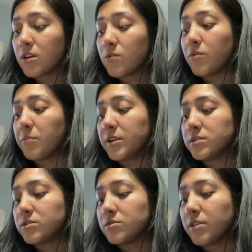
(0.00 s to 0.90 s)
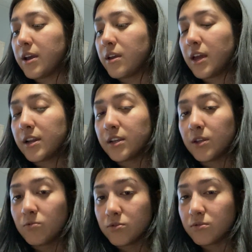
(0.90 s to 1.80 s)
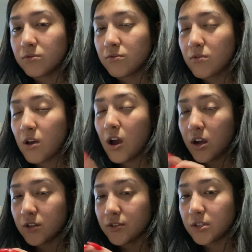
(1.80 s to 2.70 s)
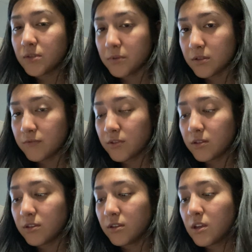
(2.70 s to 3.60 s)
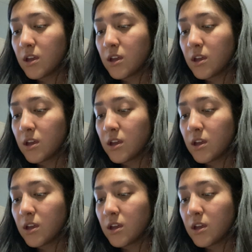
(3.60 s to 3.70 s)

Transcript: well, it made us do that it had to equal to 100 specifically.